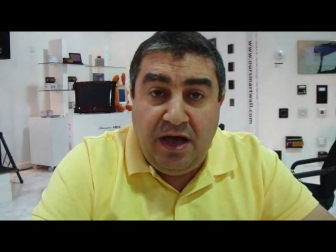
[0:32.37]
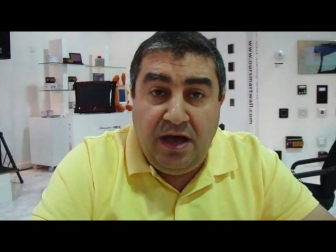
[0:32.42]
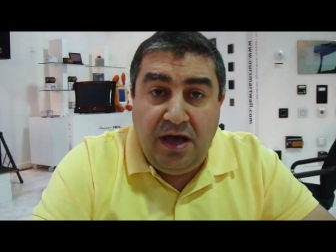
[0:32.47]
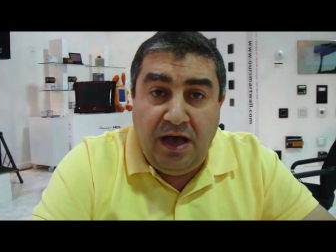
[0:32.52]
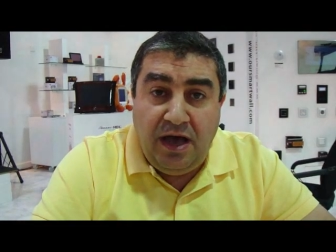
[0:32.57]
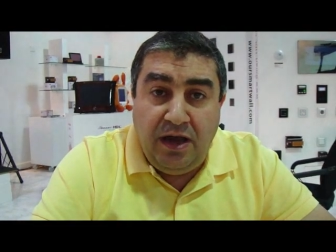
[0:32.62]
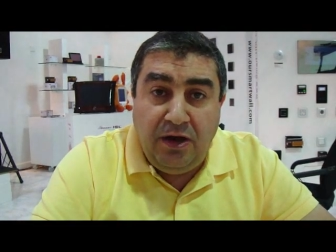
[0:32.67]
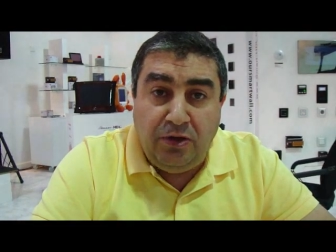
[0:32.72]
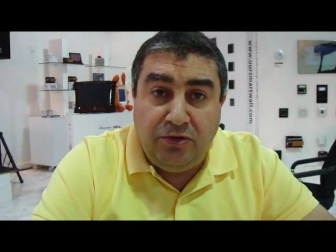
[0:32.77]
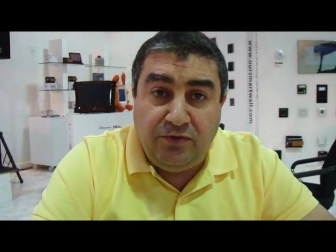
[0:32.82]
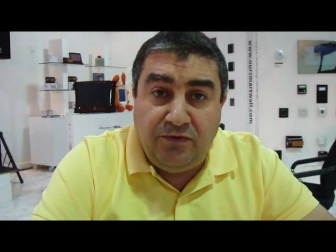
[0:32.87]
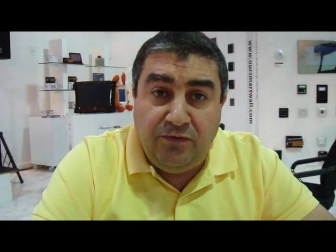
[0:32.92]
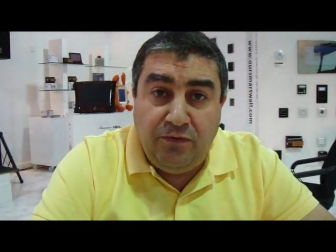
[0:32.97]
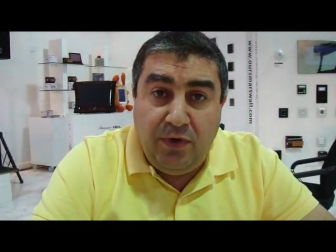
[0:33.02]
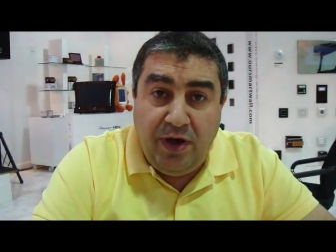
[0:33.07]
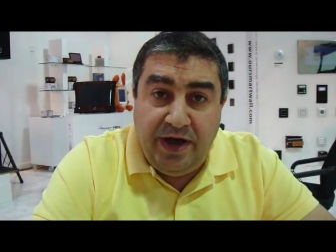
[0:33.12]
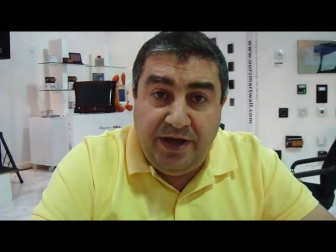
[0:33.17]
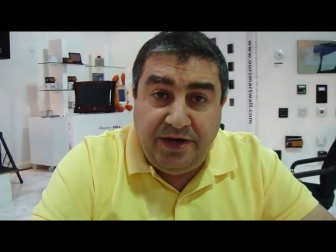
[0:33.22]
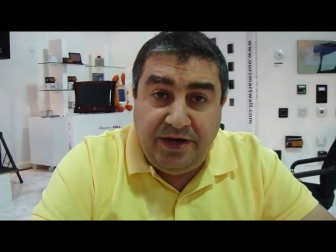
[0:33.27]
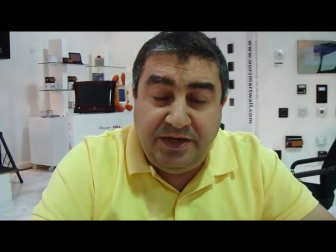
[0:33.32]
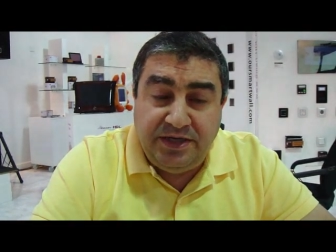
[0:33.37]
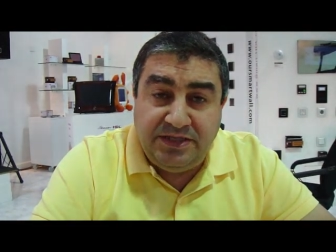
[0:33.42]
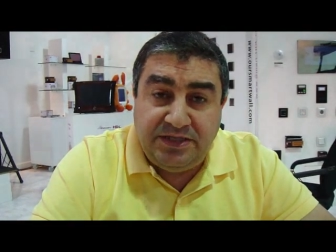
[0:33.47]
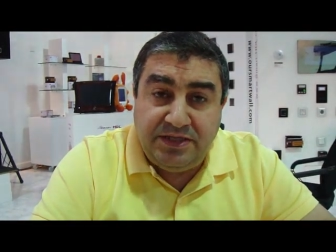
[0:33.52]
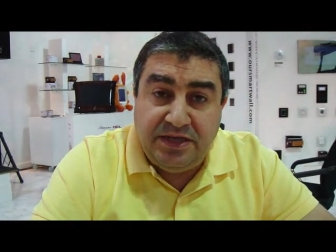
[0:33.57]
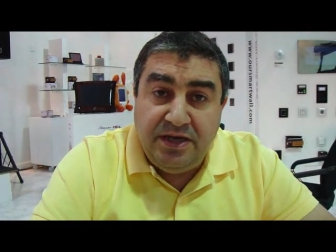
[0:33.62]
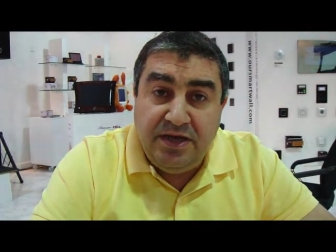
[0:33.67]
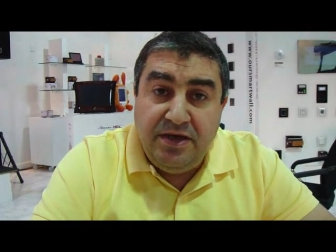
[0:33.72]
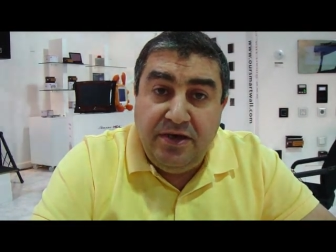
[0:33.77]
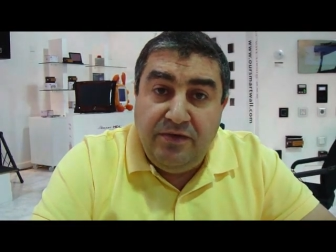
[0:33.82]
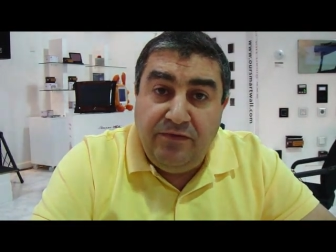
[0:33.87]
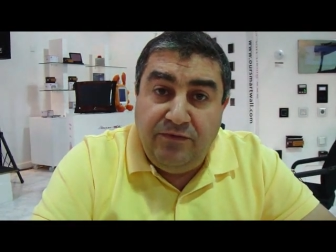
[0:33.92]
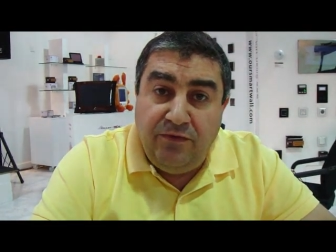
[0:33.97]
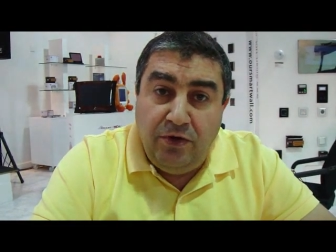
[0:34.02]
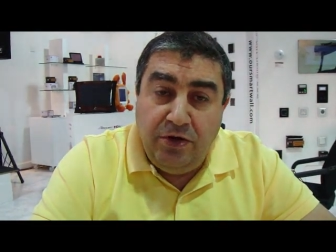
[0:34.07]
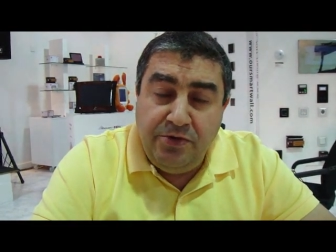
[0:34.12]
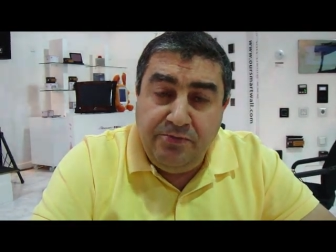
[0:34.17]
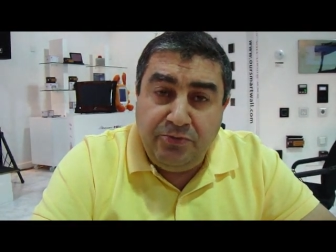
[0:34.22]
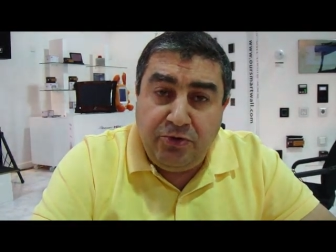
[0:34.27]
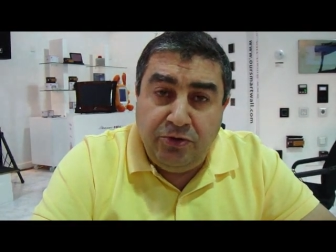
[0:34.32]
uh, a lot of wires,
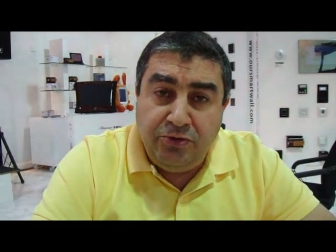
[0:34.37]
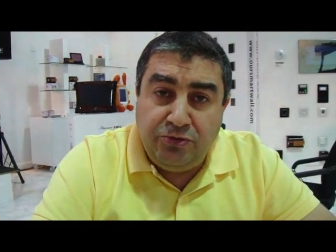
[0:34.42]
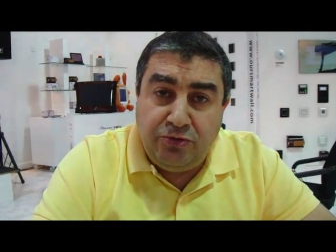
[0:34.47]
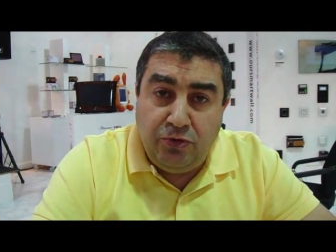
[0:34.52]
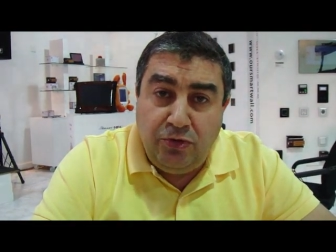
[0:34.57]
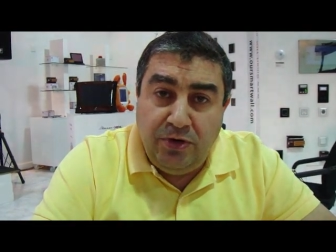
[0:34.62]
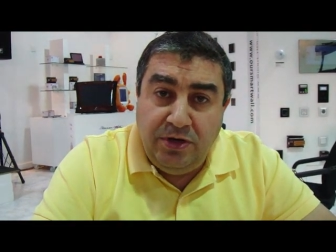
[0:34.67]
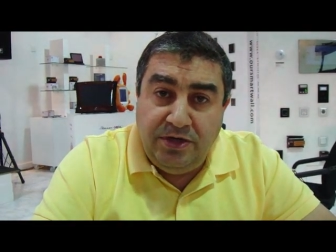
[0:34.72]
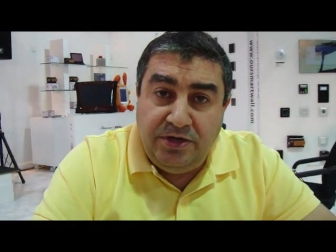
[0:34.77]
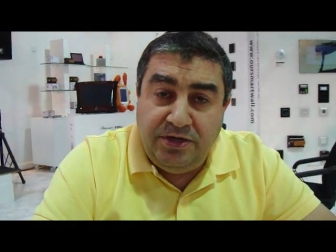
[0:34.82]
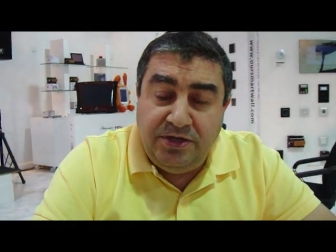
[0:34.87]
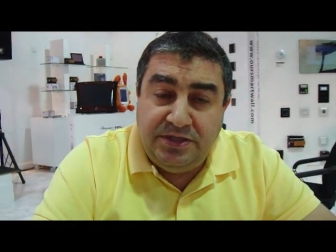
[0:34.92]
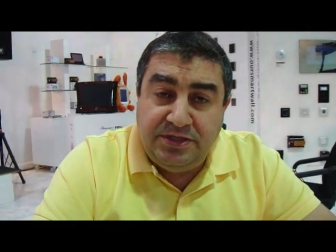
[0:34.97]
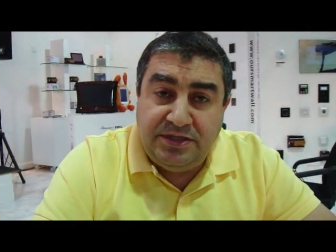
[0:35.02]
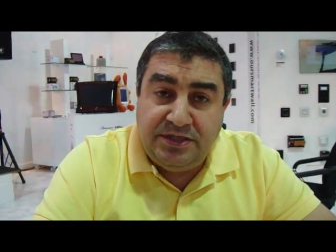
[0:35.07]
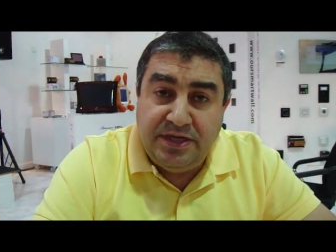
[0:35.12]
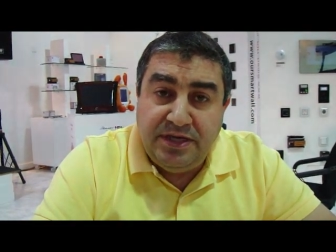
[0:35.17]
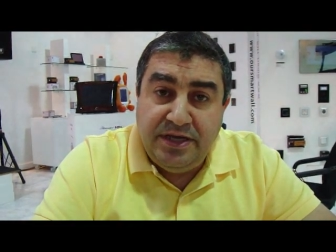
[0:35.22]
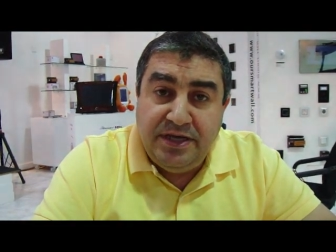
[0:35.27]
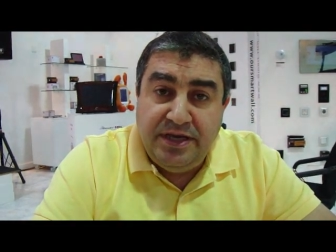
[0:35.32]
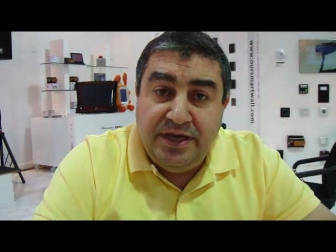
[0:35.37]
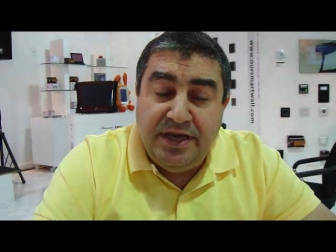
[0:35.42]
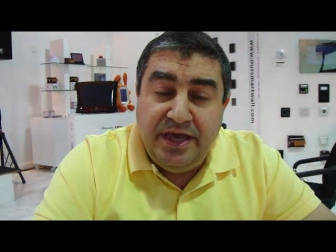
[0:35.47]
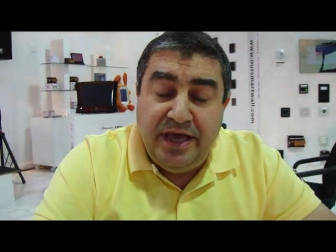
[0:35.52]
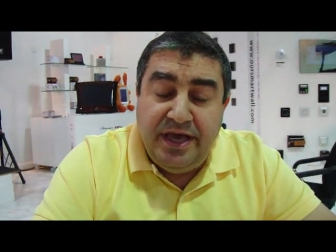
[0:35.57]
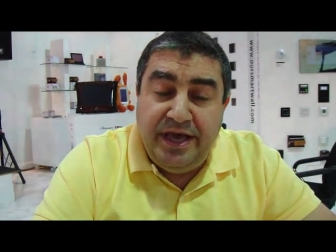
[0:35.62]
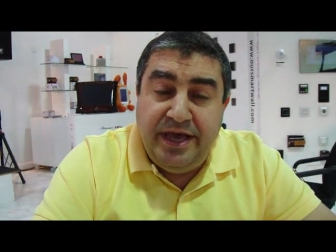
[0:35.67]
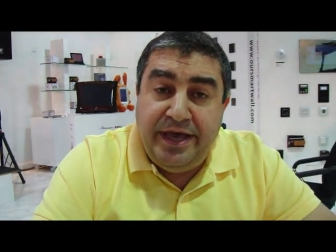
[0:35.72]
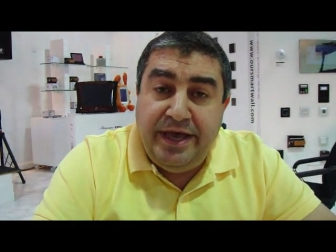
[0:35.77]
volume controllers, uh,